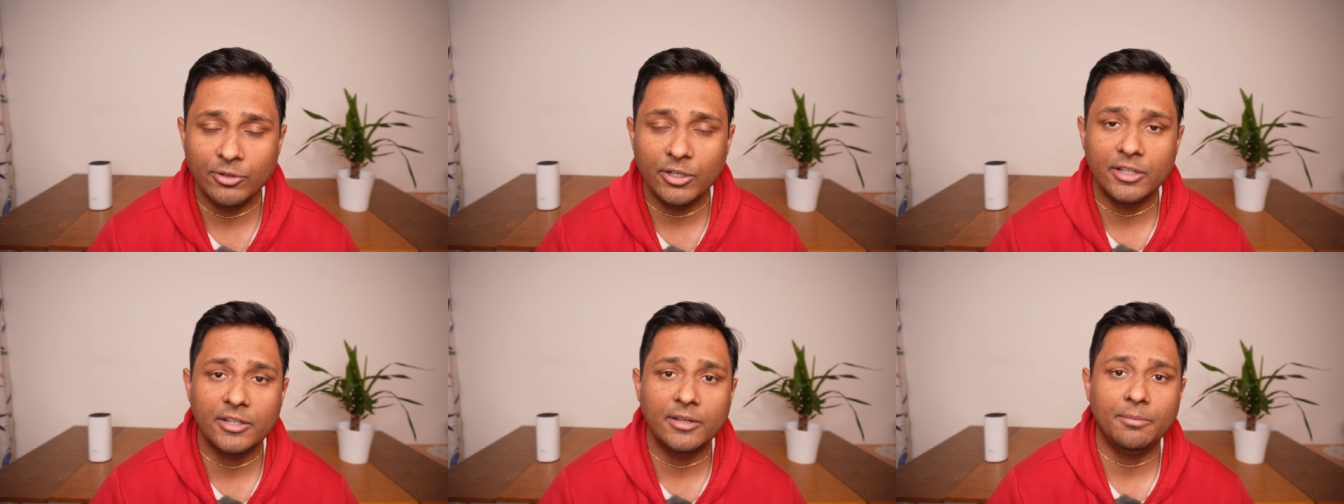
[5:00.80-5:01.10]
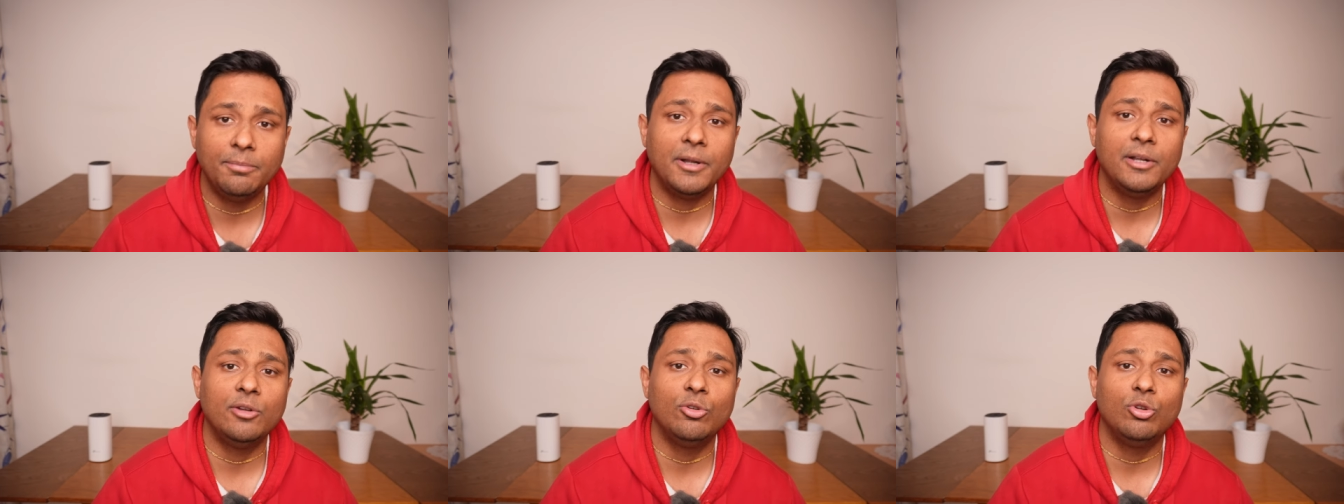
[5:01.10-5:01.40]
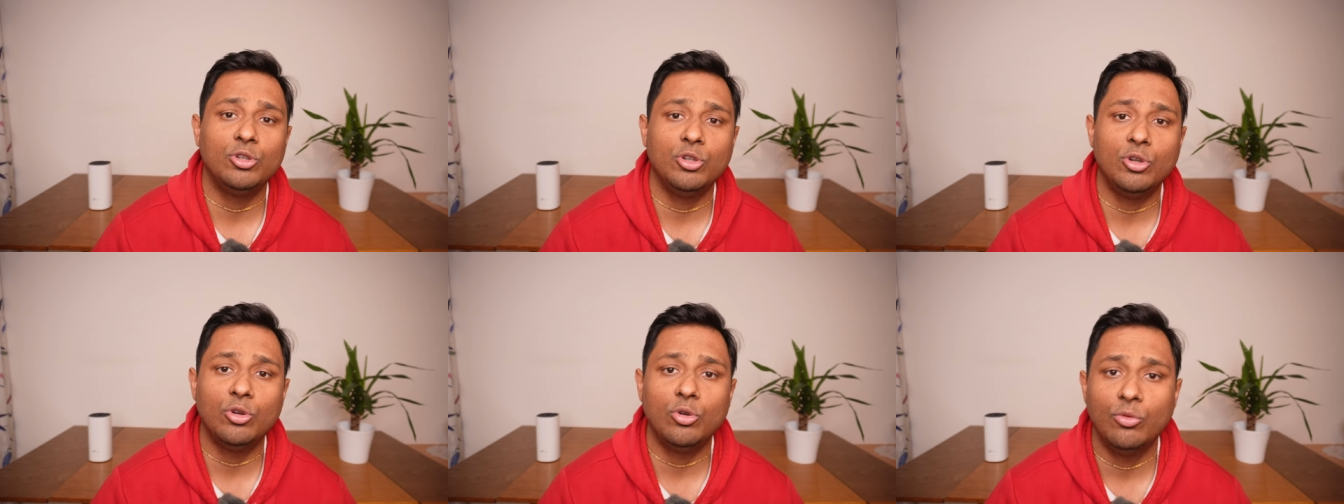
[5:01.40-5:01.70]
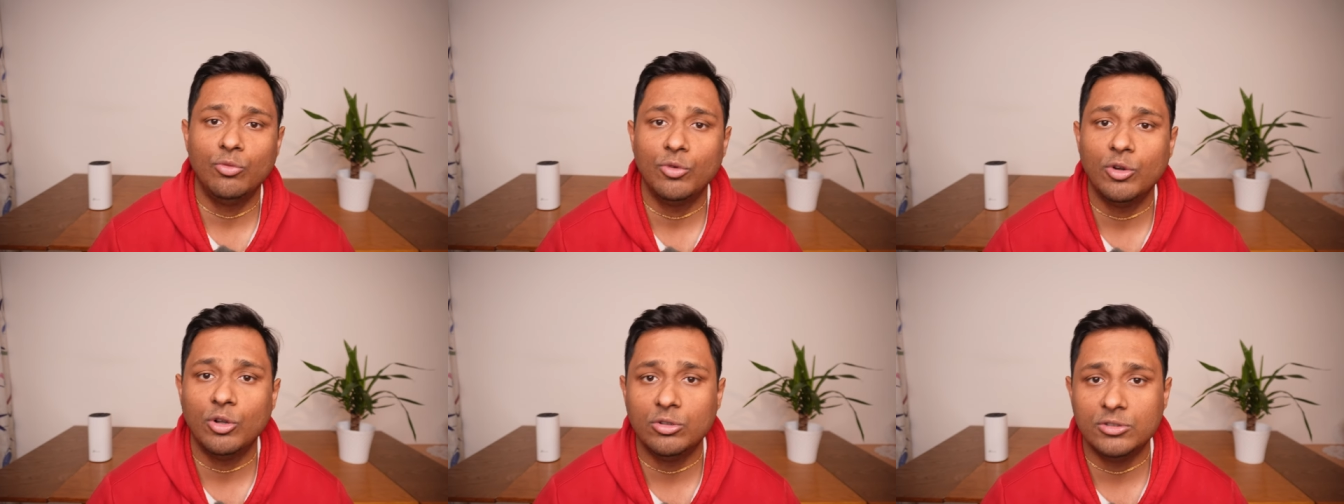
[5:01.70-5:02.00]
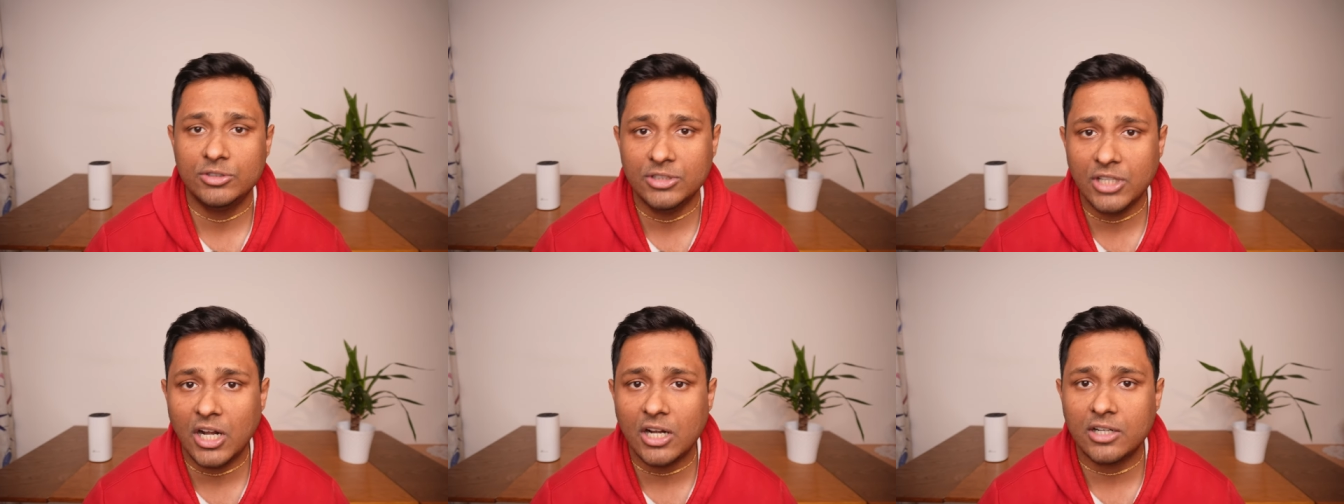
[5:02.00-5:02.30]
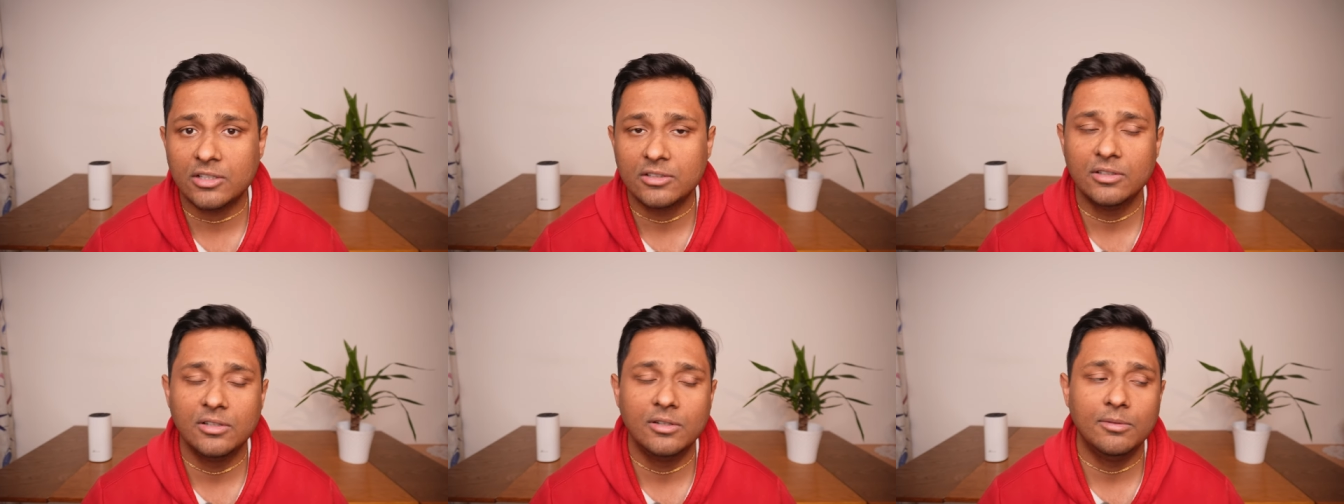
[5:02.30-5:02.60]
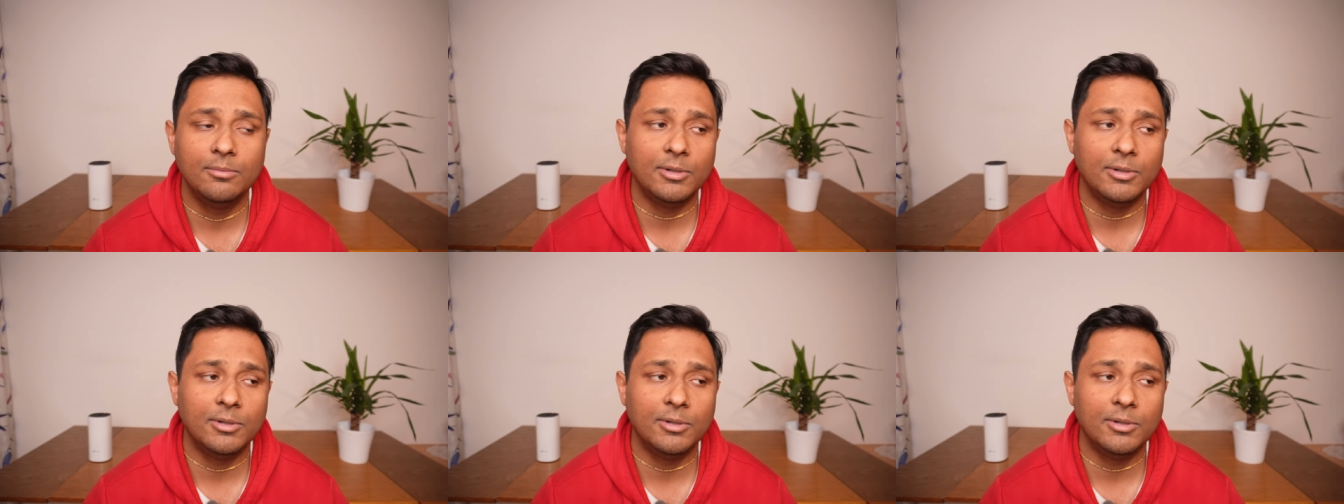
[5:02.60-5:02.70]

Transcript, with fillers: will depend on your overall chart.